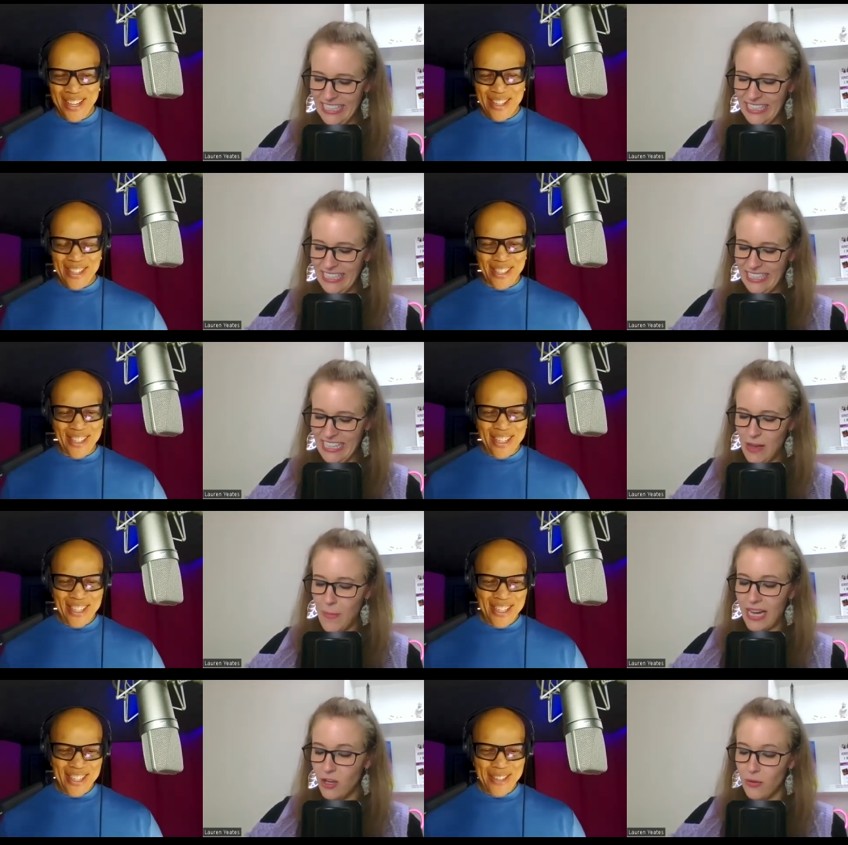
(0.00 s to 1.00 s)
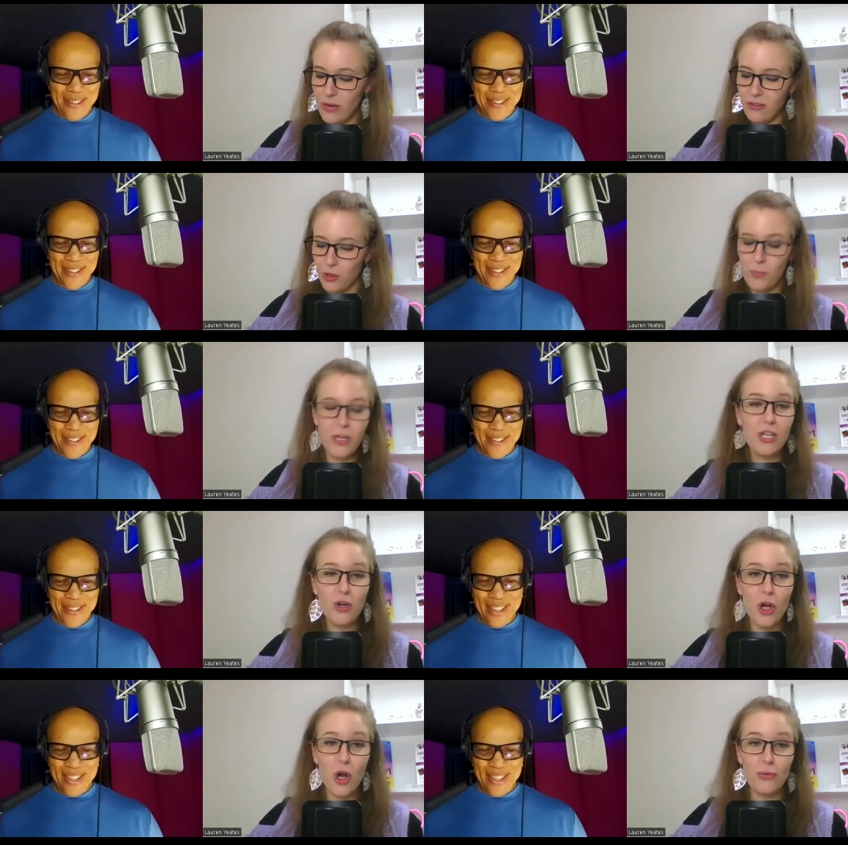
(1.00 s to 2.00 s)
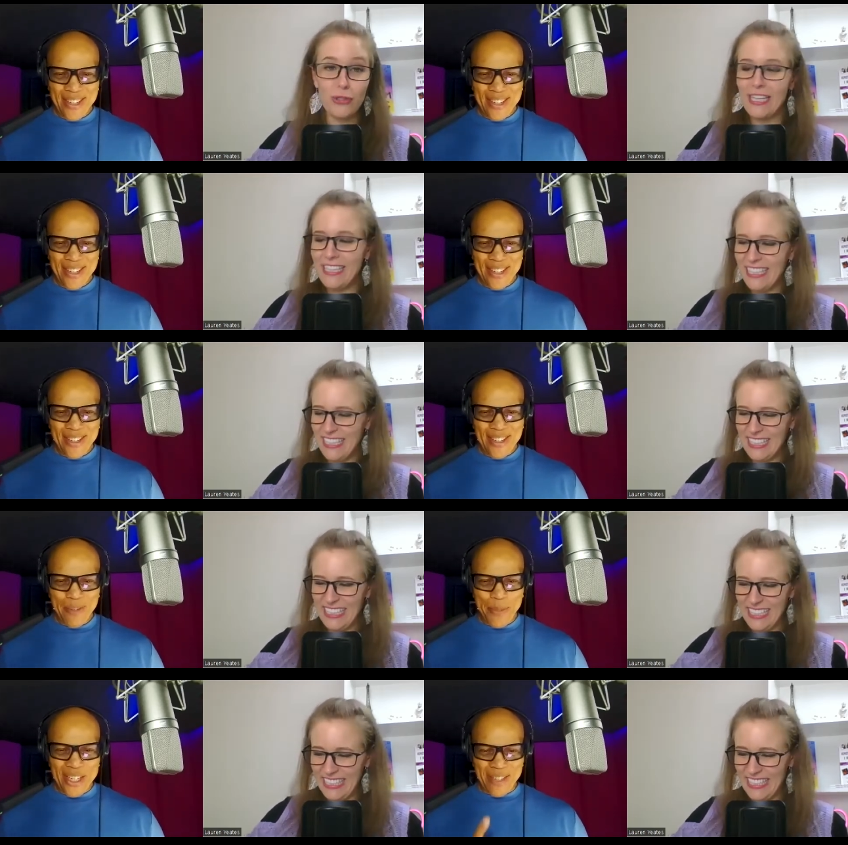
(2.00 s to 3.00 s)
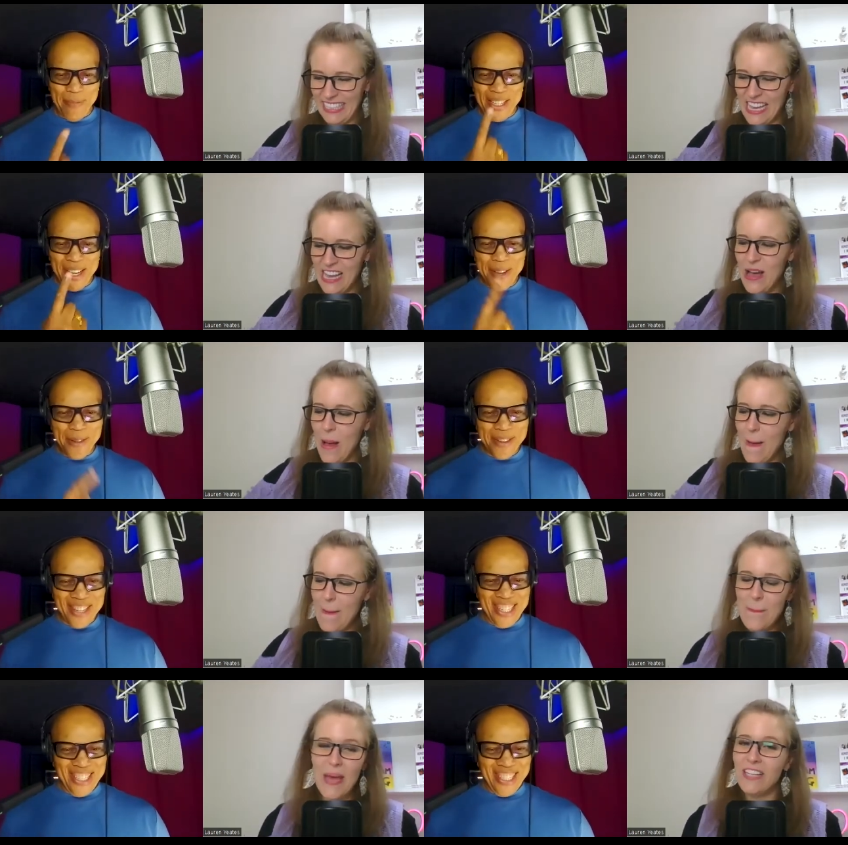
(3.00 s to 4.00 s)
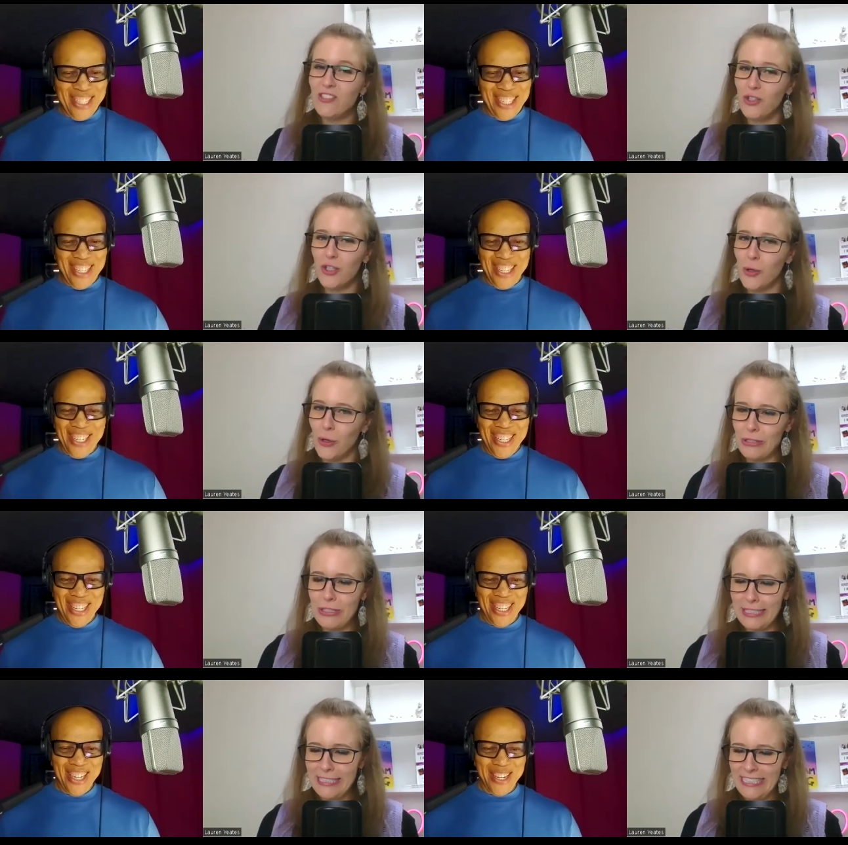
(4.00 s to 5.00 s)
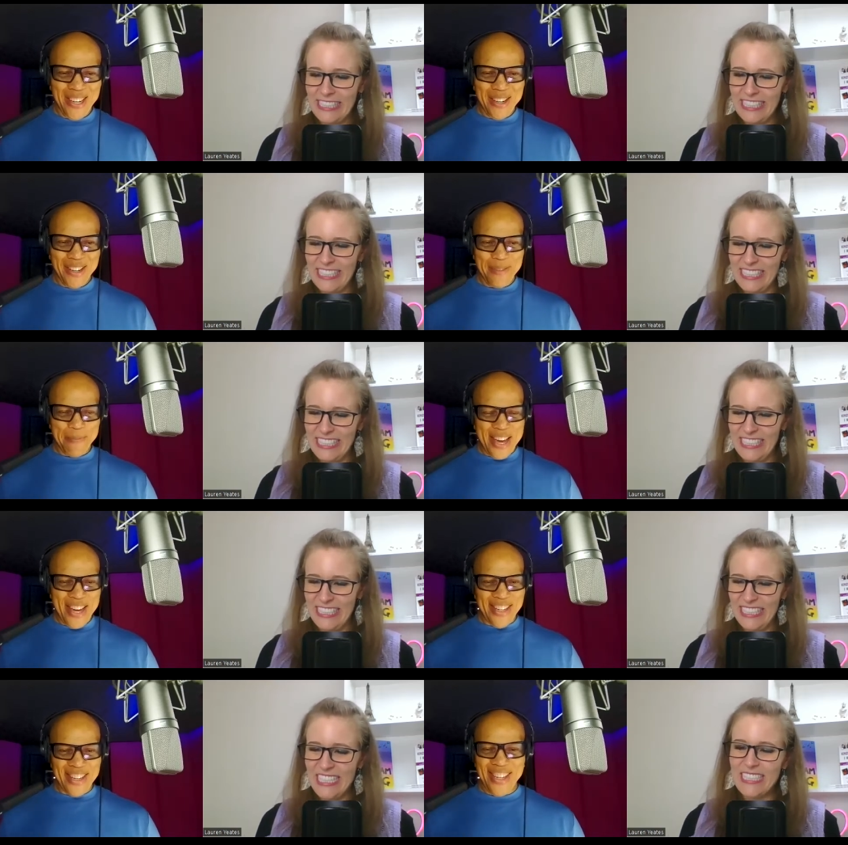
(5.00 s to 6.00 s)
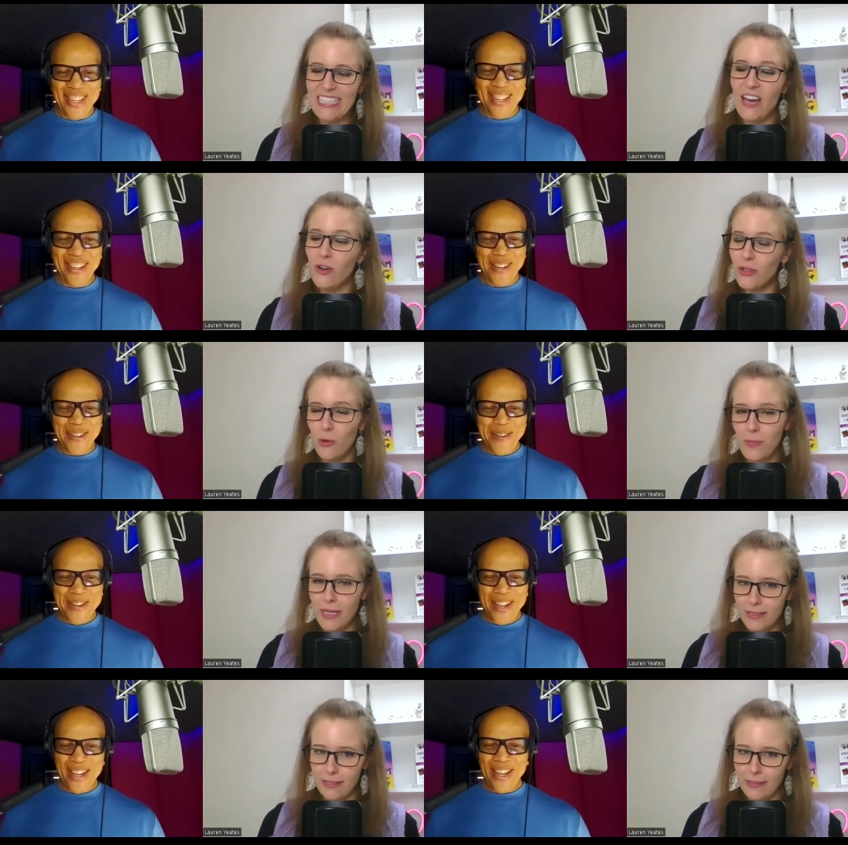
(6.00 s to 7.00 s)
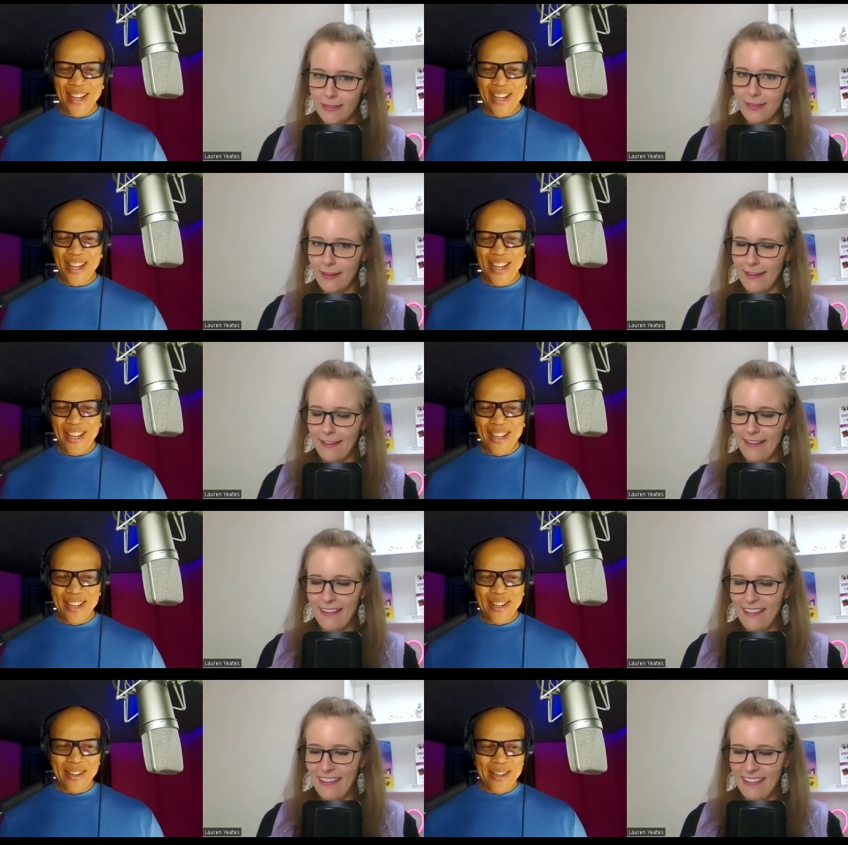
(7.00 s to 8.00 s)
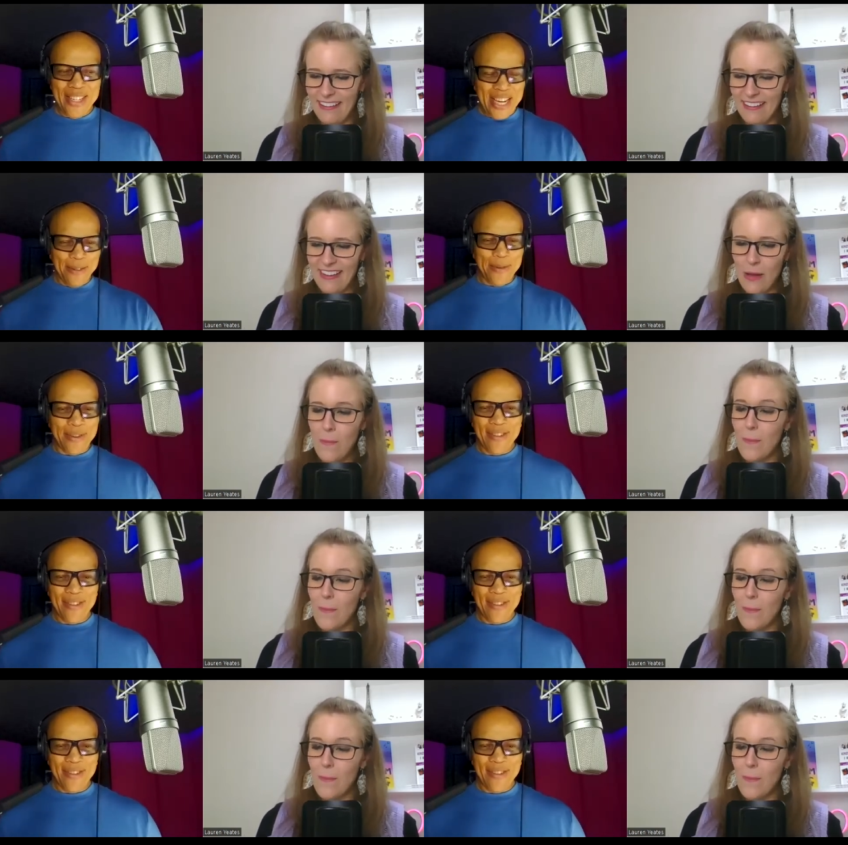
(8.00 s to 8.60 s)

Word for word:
Speaker 1: City. Biting your nails or picking your nose?
Speaker 2: Picking my nose.
Speaker 1: Pants or shorts? Pants. Tattoos or piercings? Tattoos.